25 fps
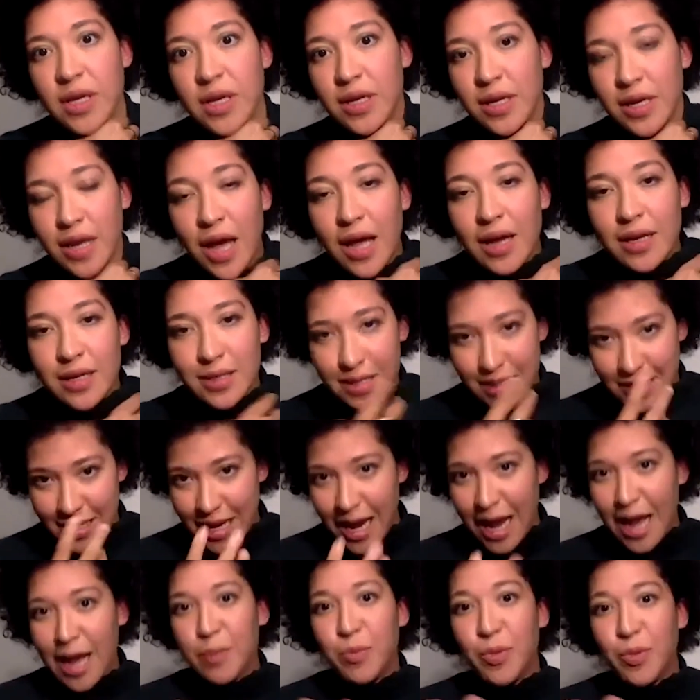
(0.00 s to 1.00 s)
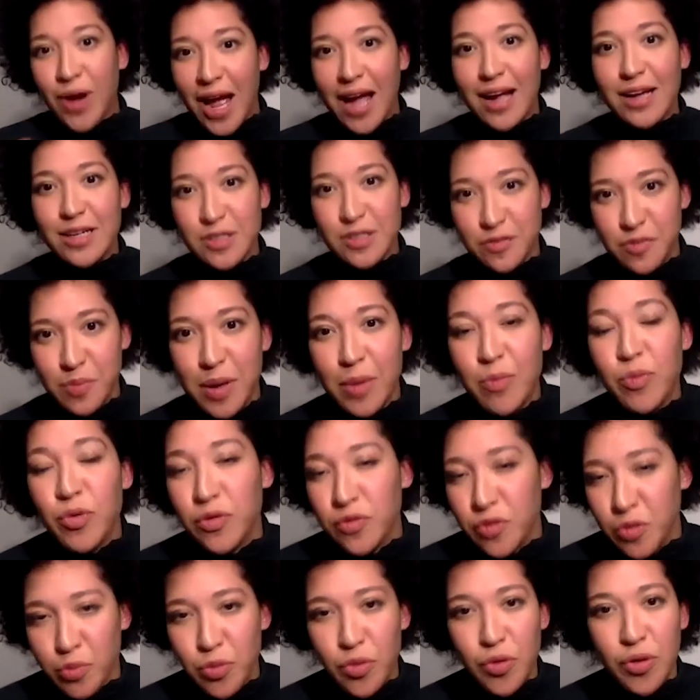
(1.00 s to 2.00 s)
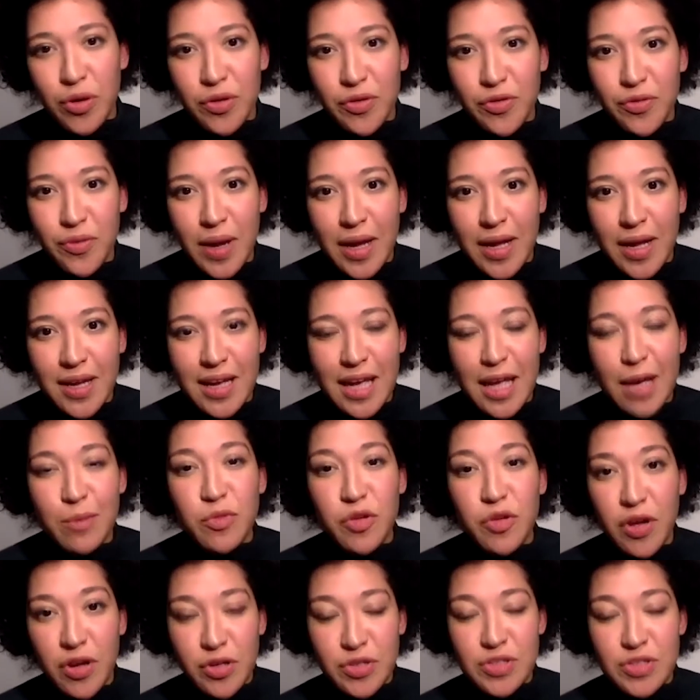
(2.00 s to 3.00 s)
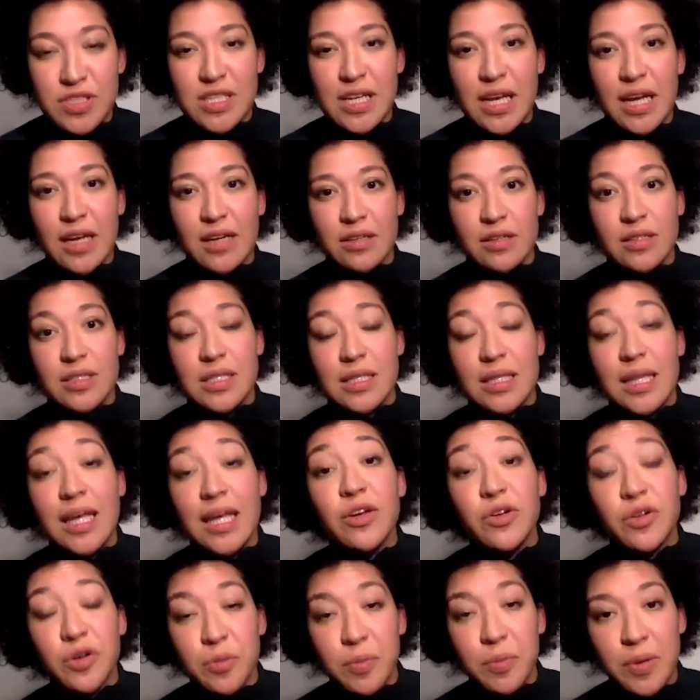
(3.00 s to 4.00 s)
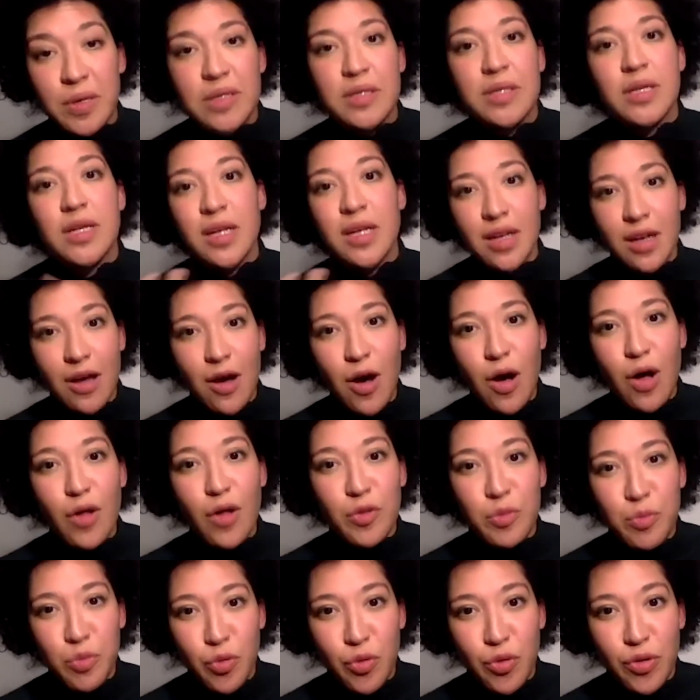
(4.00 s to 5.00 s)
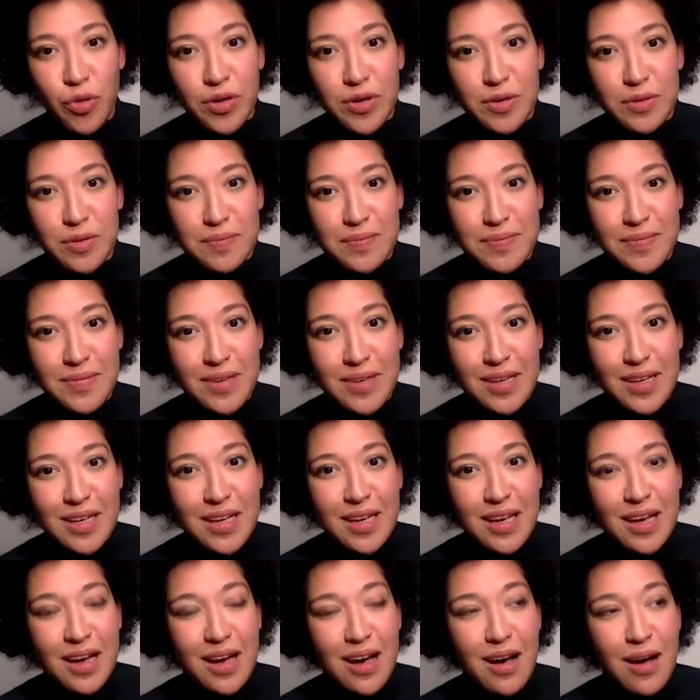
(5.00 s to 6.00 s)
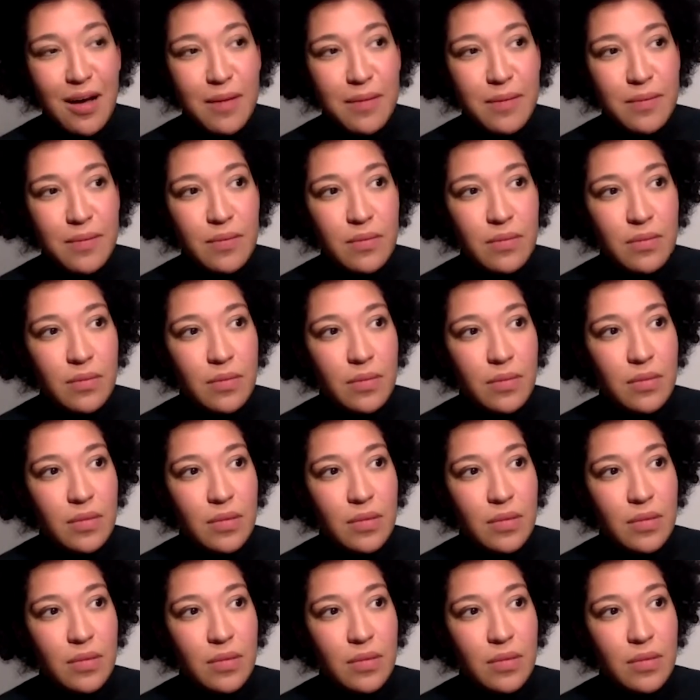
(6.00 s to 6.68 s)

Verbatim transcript: not hyperactive member of the board, I came to understand later, but on the board, um,